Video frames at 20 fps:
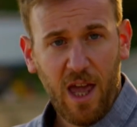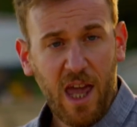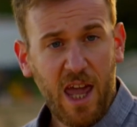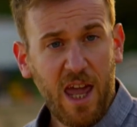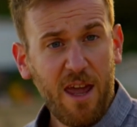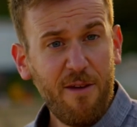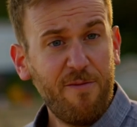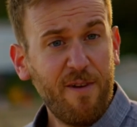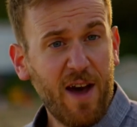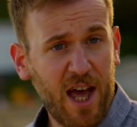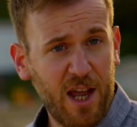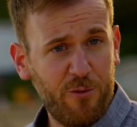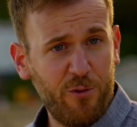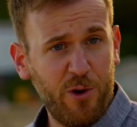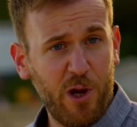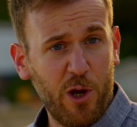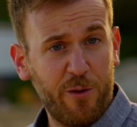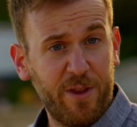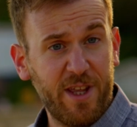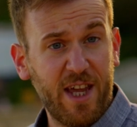If
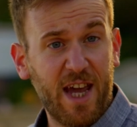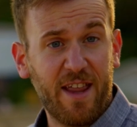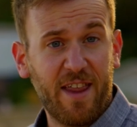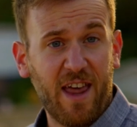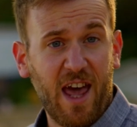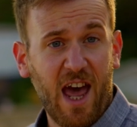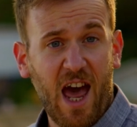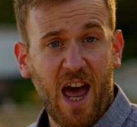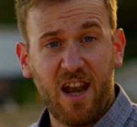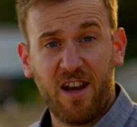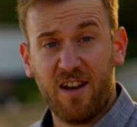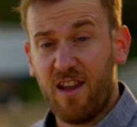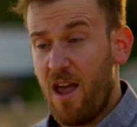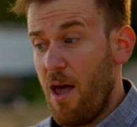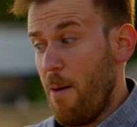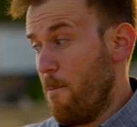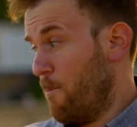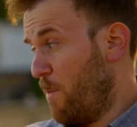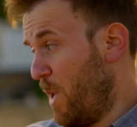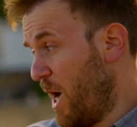ADRI, on the other hand,
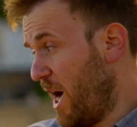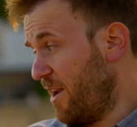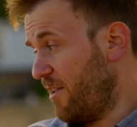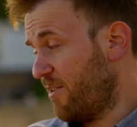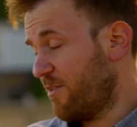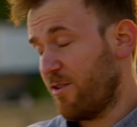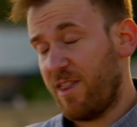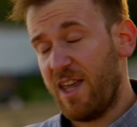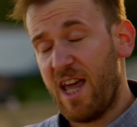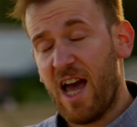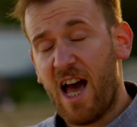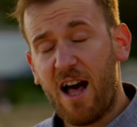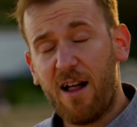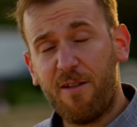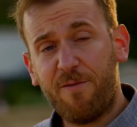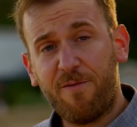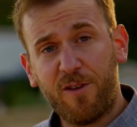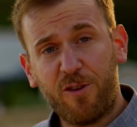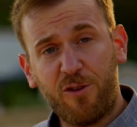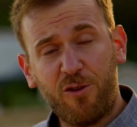binds to the
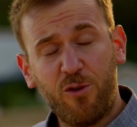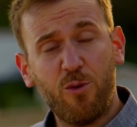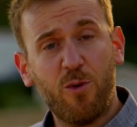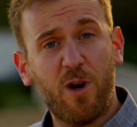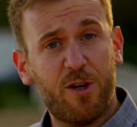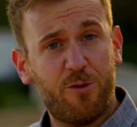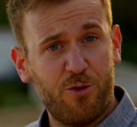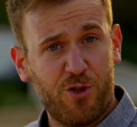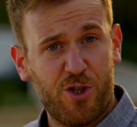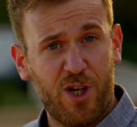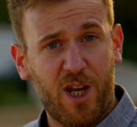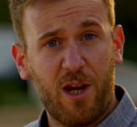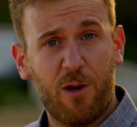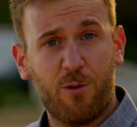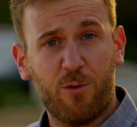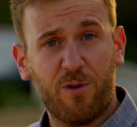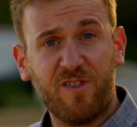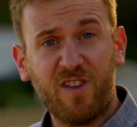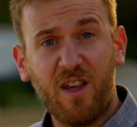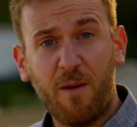alpha-2 adrenergic
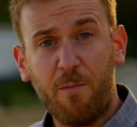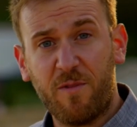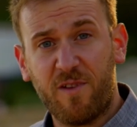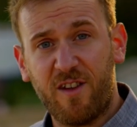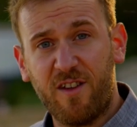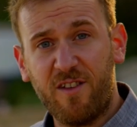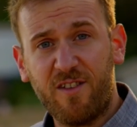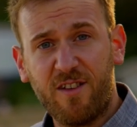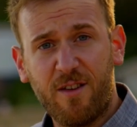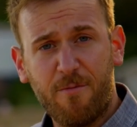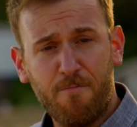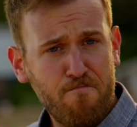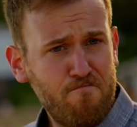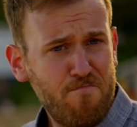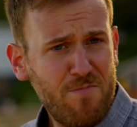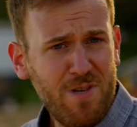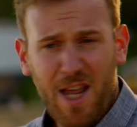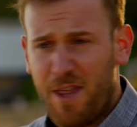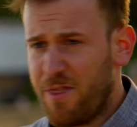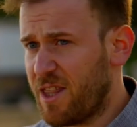receptors,
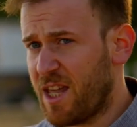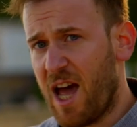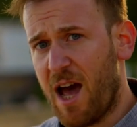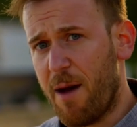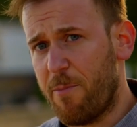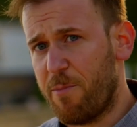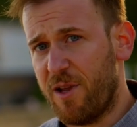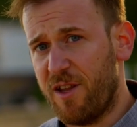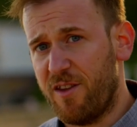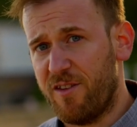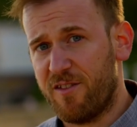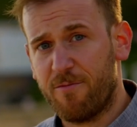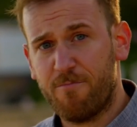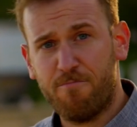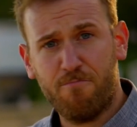nothing happens,